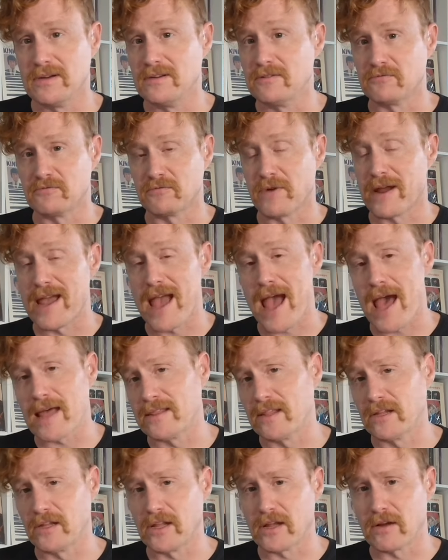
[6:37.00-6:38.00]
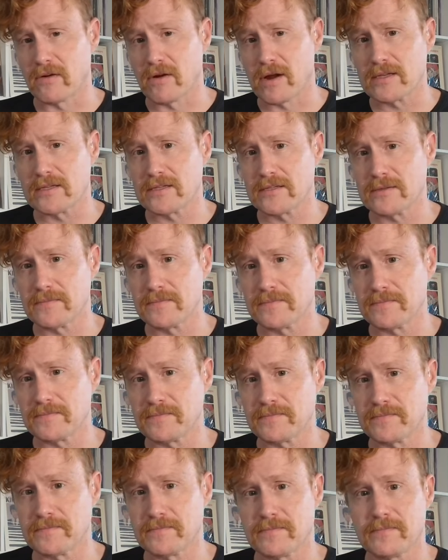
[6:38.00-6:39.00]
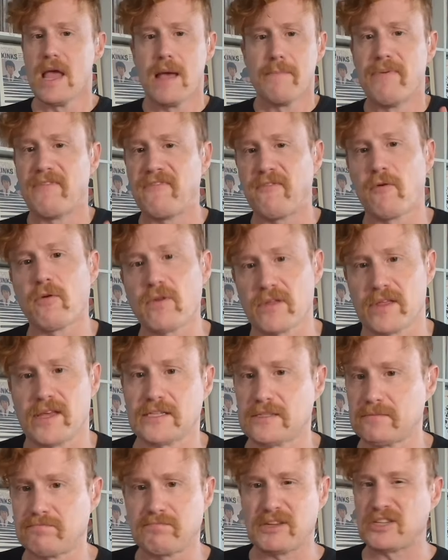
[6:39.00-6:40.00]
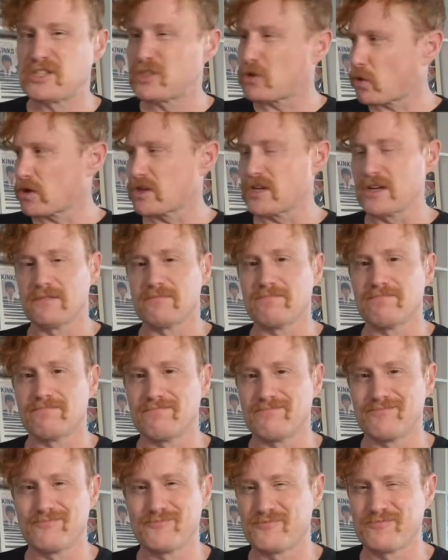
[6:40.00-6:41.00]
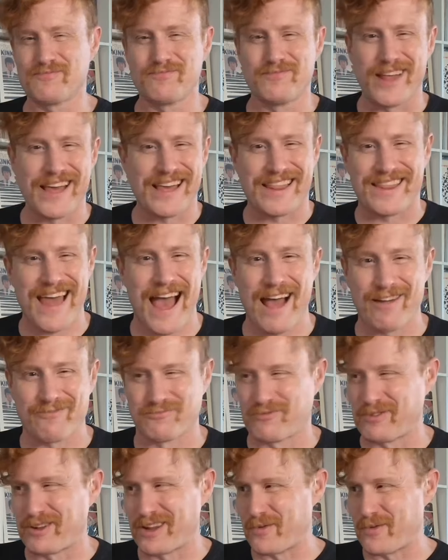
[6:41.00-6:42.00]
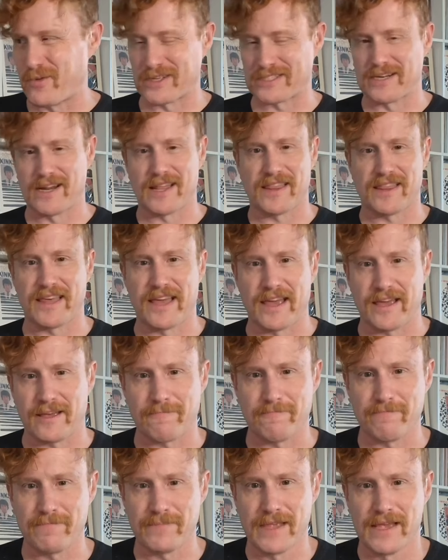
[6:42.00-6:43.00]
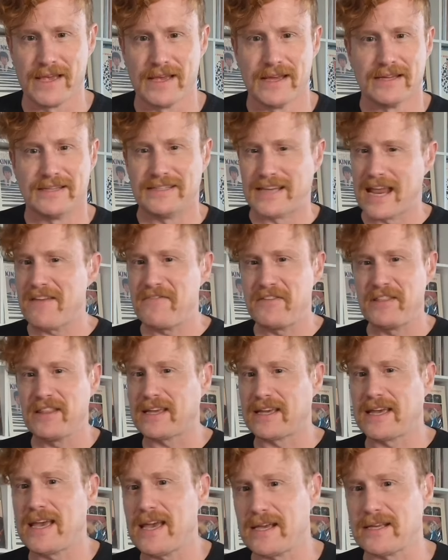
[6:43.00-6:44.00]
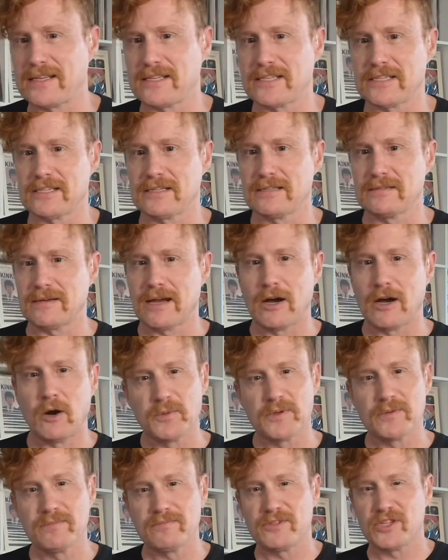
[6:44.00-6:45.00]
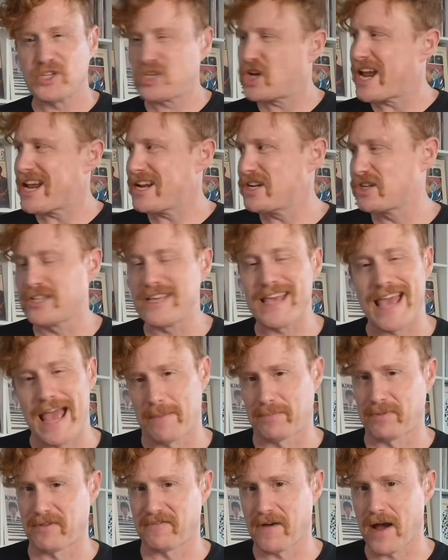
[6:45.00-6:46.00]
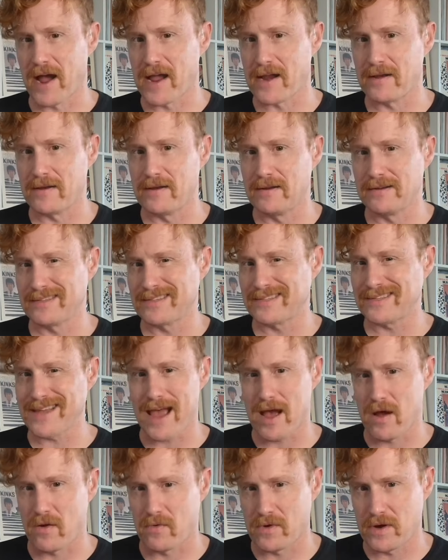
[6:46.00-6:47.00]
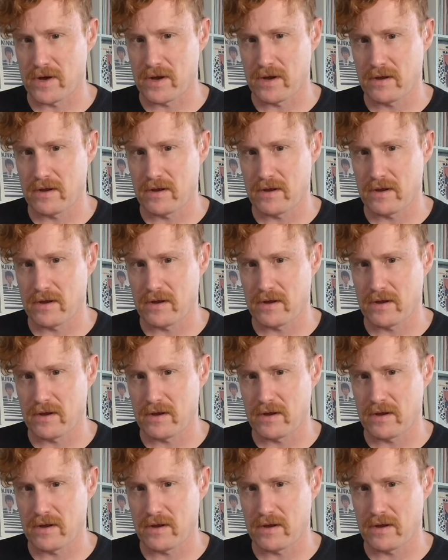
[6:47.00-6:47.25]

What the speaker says: Ray had the lyrics. Before this, distortion like that really wasn't a thing. Dave and the Kinks helped change the amplified sound.